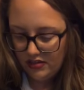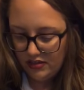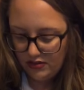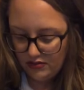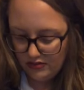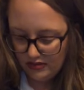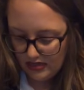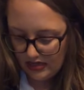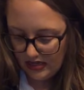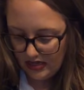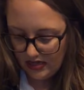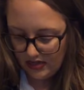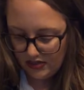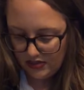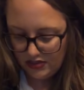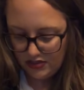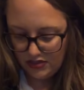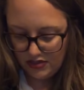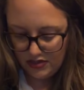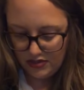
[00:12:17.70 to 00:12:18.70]
you
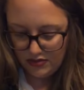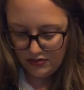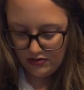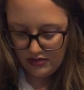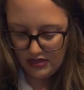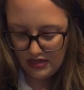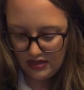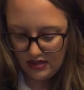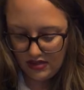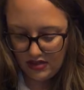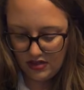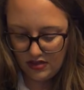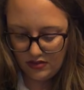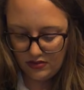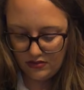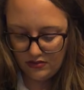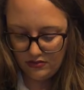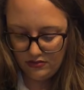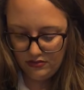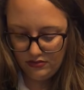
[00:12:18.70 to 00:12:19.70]
get two
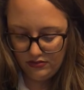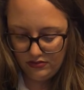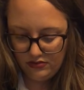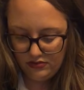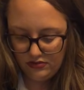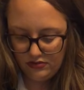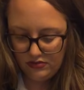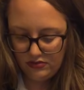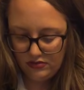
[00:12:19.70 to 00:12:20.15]
yellows,